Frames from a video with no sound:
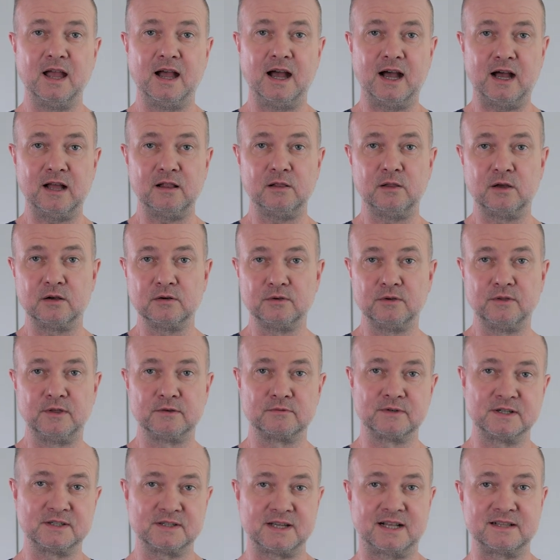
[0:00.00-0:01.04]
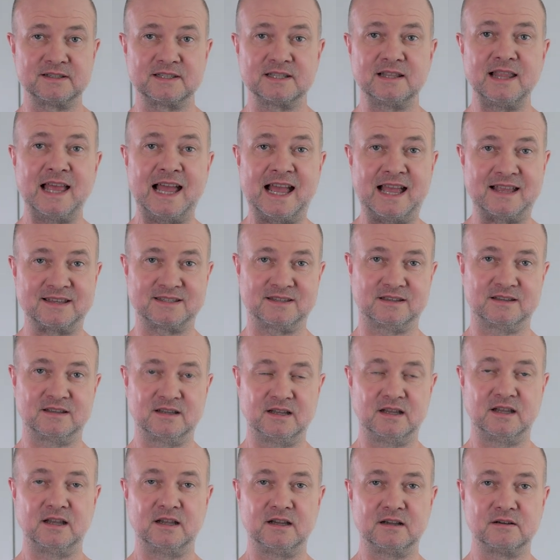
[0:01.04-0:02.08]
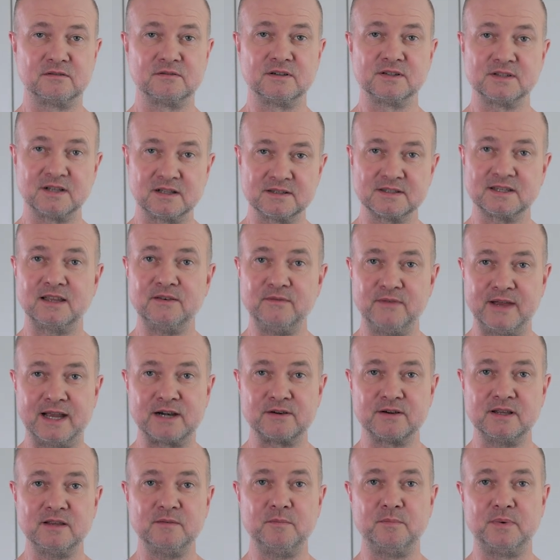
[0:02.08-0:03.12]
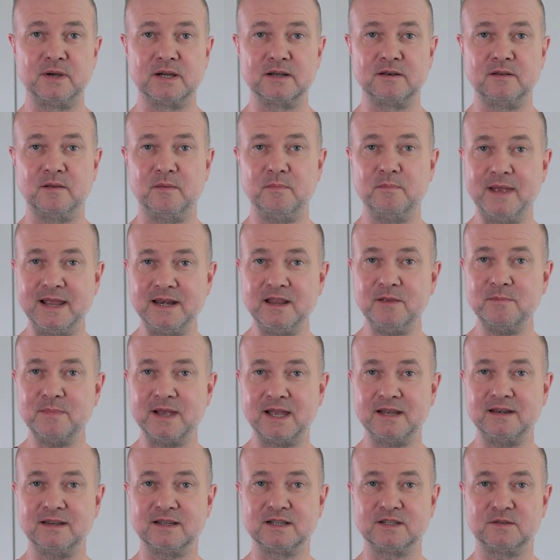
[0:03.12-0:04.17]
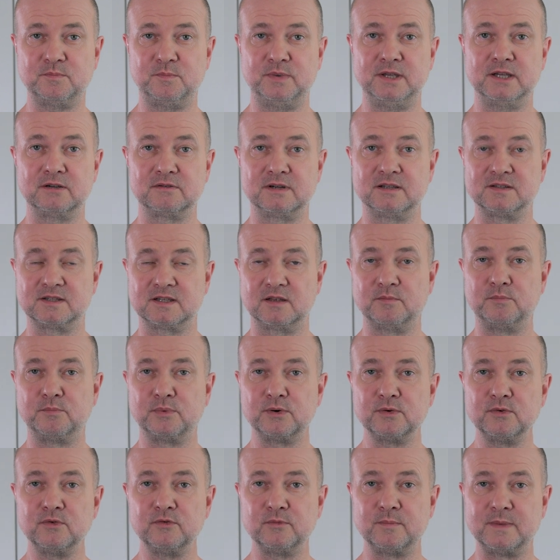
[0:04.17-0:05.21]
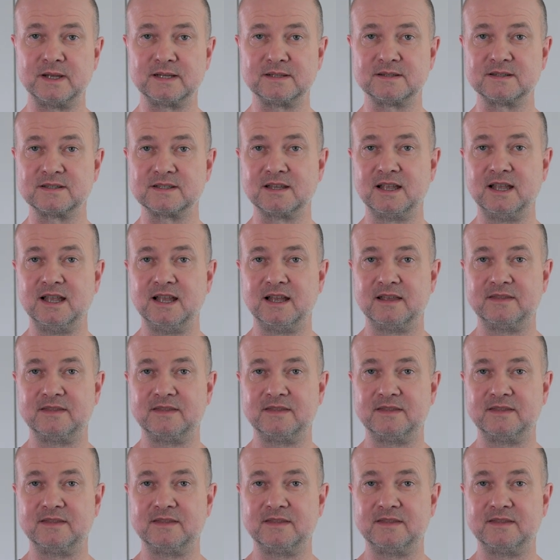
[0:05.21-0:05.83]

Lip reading: How long do the results last? Results can vary, but many men experience improvements